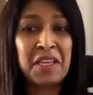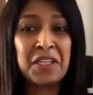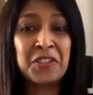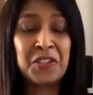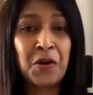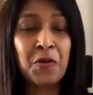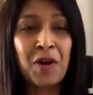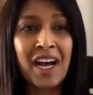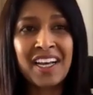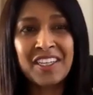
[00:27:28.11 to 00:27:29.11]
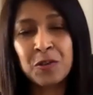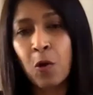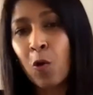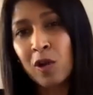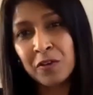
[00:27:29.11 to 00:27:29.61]
So uh, to
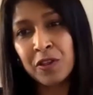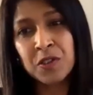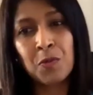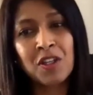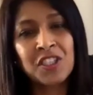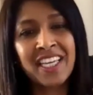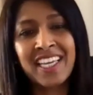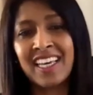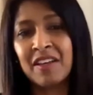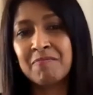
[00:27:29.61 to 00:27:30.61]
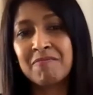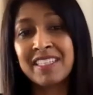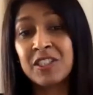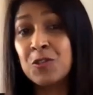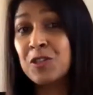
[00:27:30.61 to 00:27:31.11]
all of you that's watching, um,
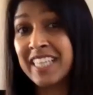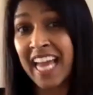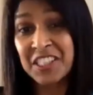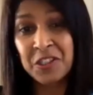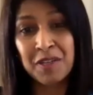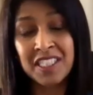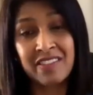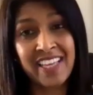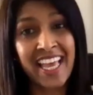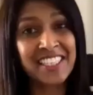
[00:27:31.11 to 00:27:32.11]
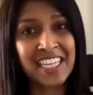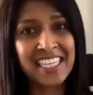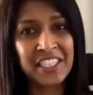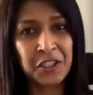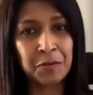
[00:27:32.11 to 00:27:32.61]
you can catch the rest of the Agile
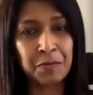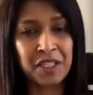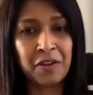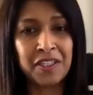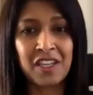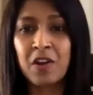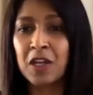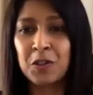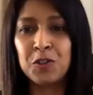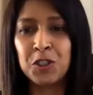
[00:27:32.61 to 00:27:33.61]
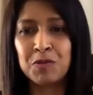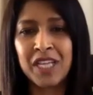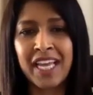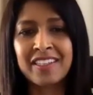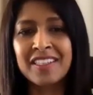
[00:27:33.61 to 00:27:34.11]
Leadership series on our YouTube
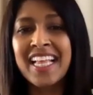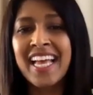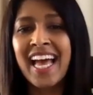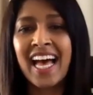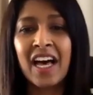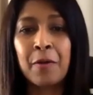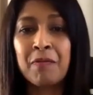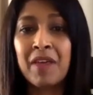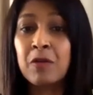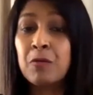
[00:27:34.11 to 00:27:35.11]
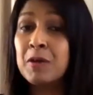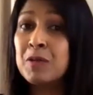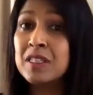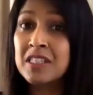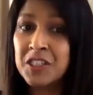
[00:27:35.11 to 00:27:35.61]
channel. Um, and we
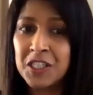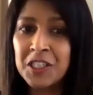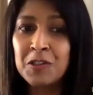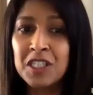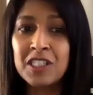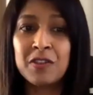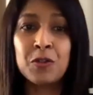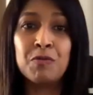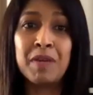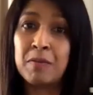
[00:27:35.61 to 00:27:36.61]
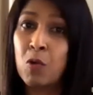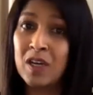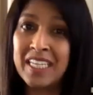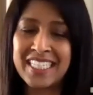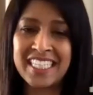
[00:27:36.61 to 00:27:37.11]
will continue to interview many more
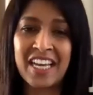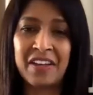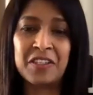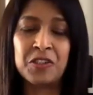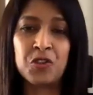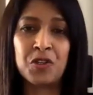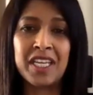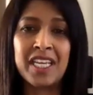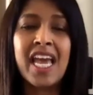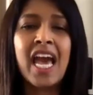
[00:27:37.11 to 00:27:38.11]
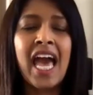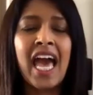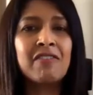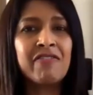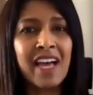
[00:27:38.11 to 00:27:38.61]
leaders in our industry
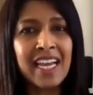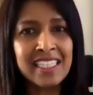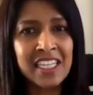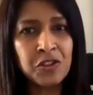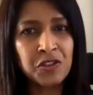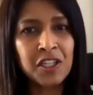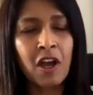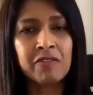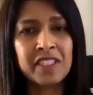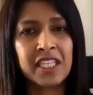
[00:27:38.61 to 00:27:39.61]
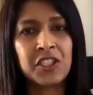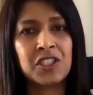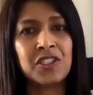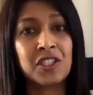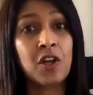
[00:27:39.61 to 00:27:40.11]
and find interesting
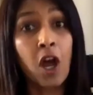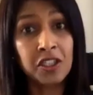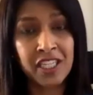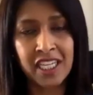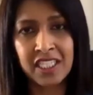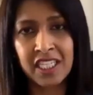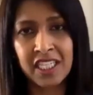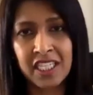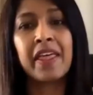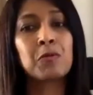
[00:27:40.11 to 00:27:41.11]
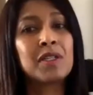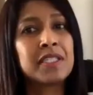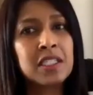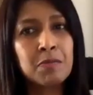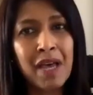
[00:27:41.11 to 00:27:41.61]
conversations and content that will
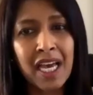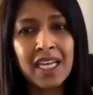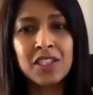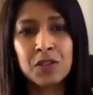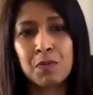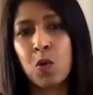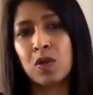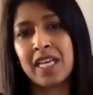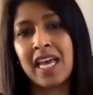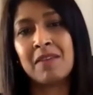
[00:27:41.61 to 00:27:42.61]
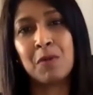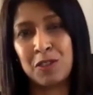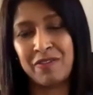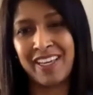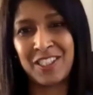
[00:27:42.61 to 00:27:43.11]
inspire, support, and
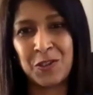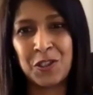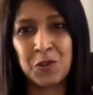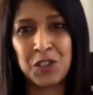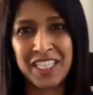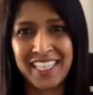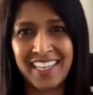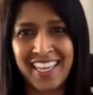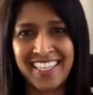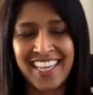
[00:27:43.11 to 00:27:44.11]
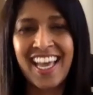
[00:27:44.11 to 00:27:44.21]
motivate you in your journey ahead.